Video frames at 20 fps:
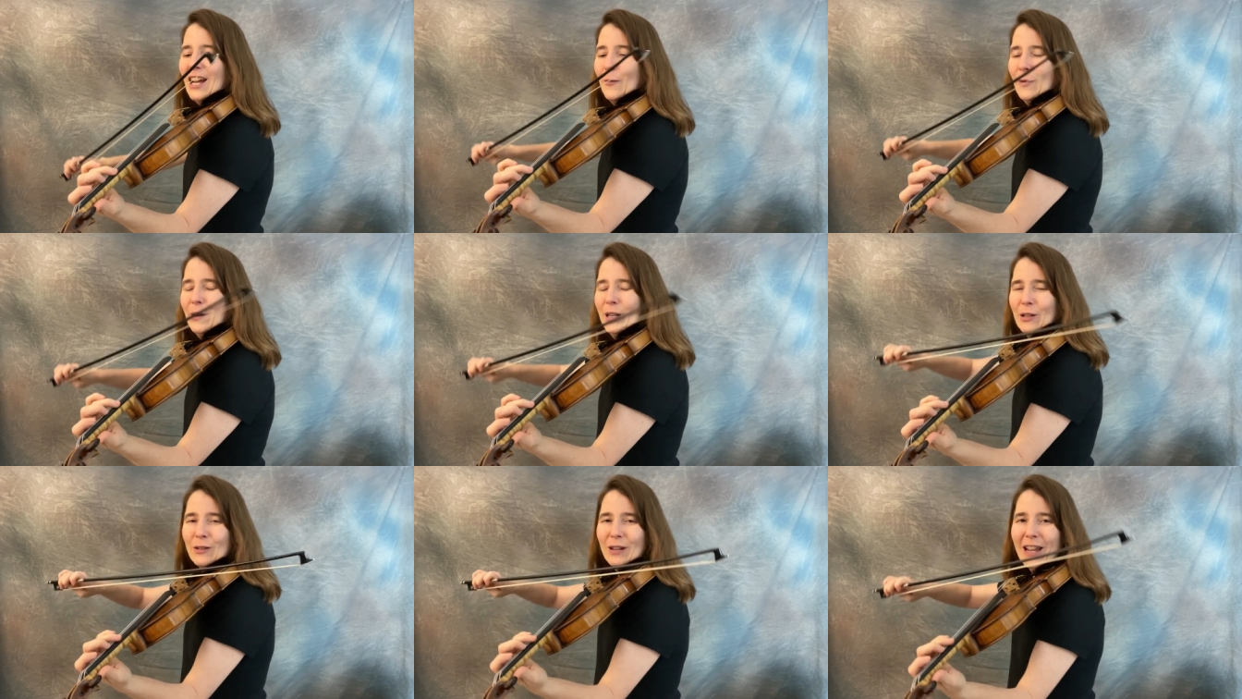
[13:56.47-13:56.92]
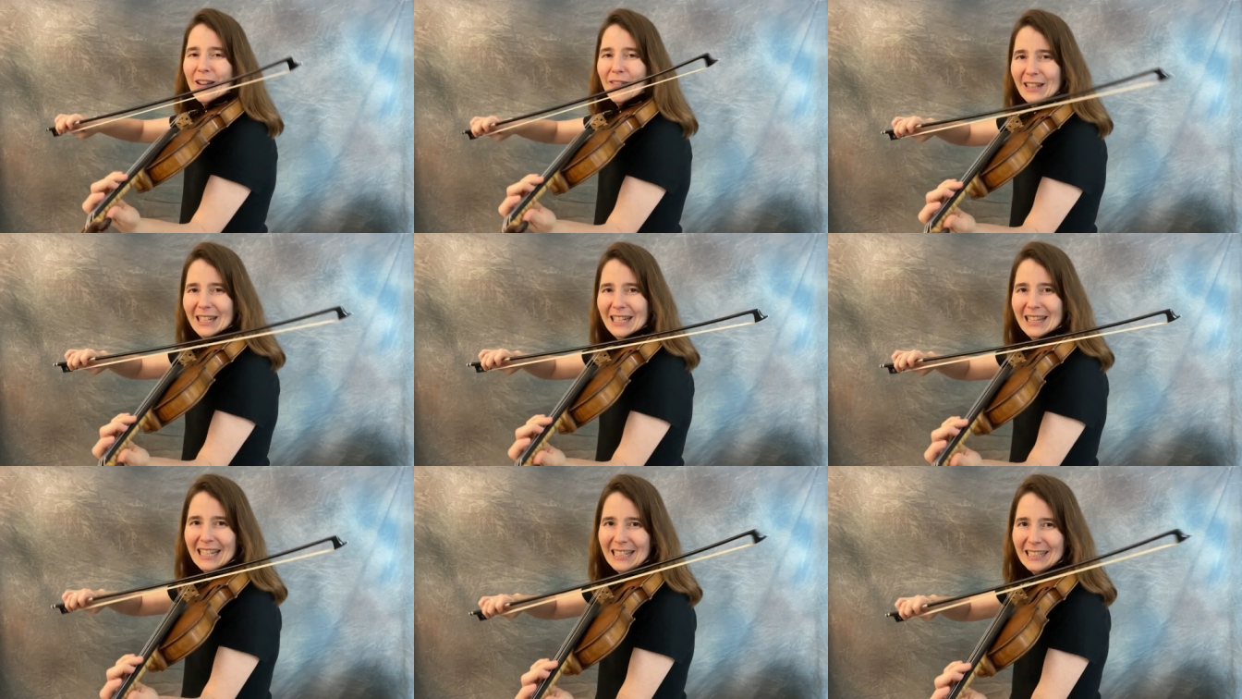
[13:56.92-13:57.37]
We don't have
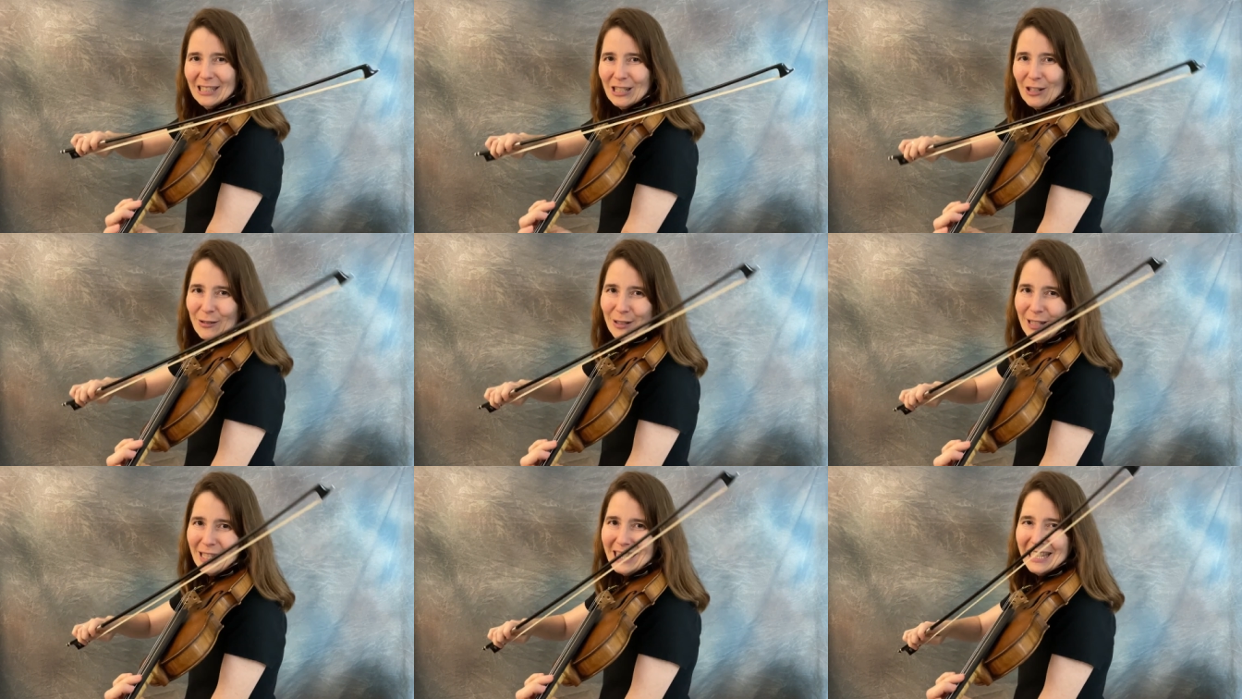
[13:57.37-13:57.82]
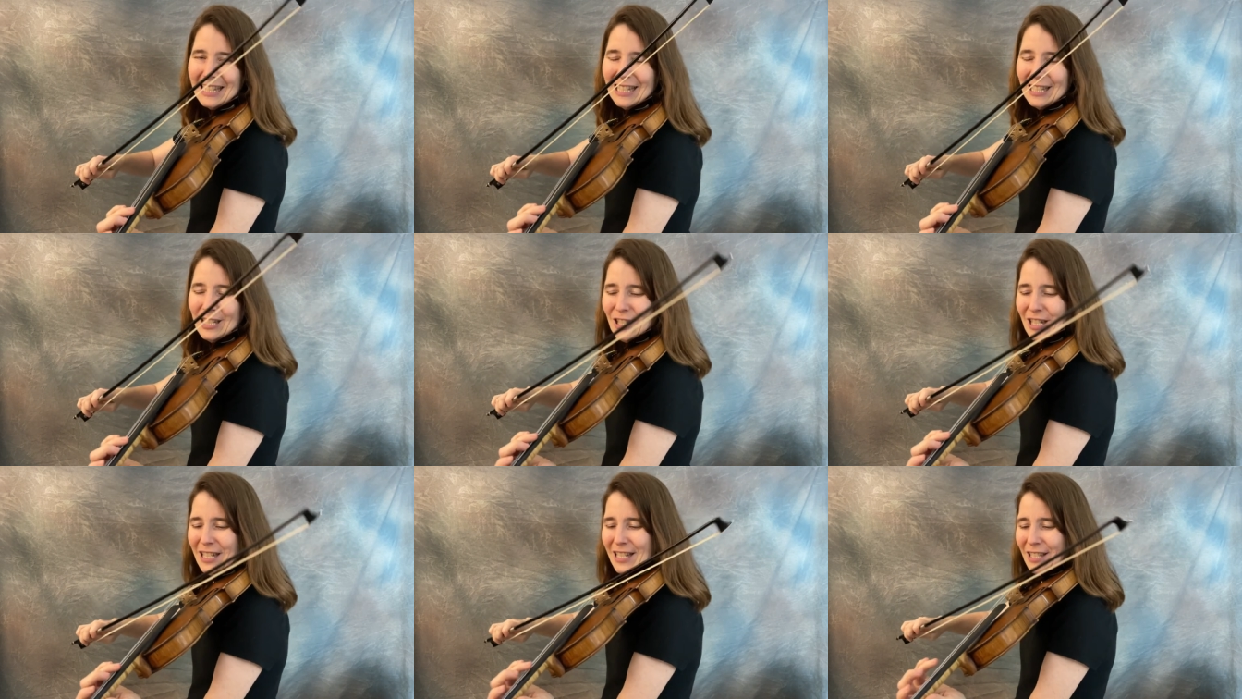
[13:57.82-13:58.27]
anything lower than the
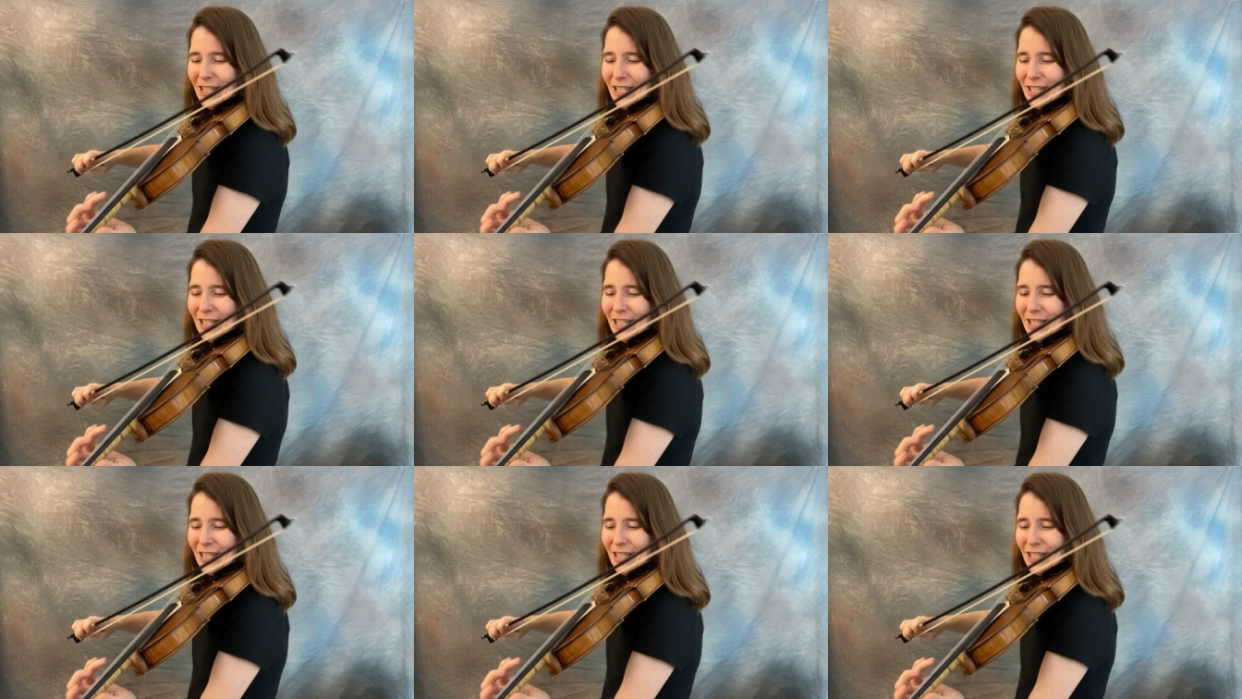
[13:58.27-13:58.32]
G